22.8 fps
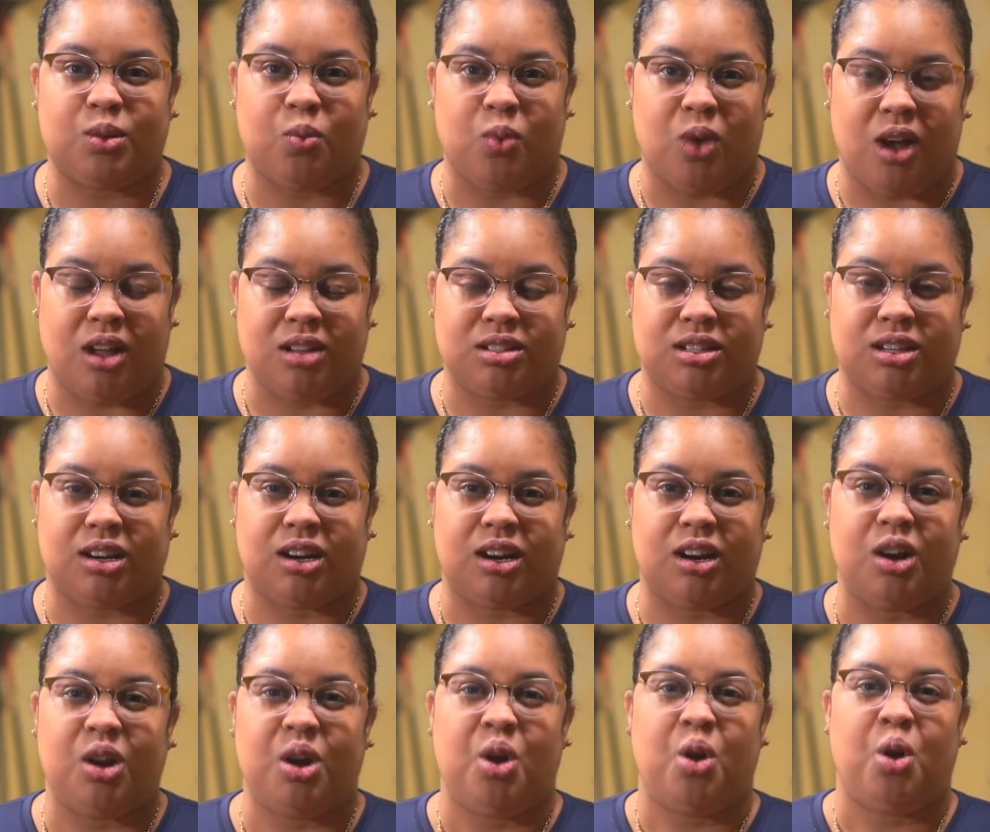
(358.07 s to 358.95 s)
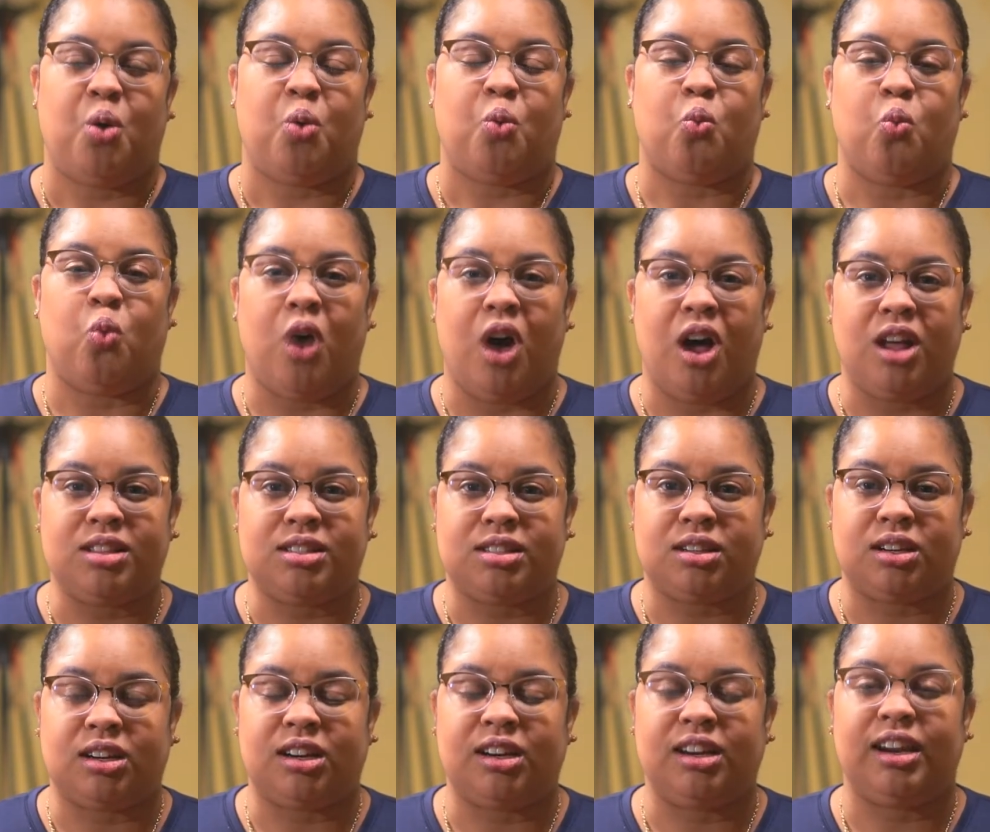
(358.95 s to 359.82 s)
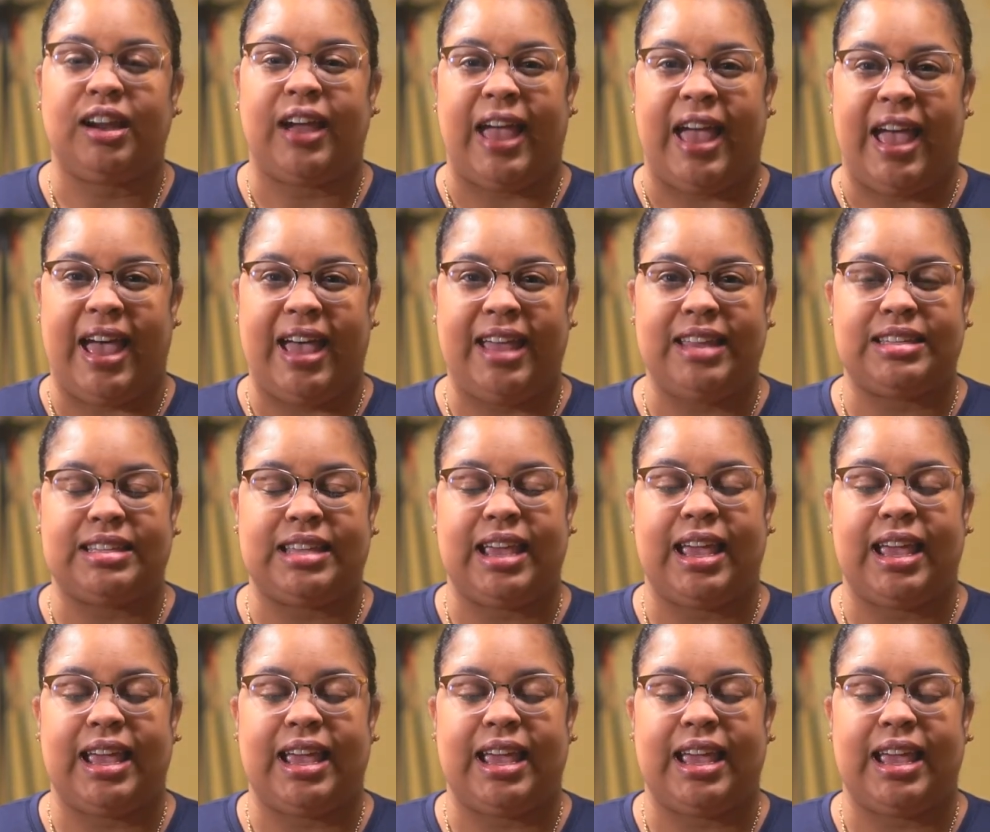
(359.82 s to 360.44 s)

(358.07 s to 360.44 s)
Walter at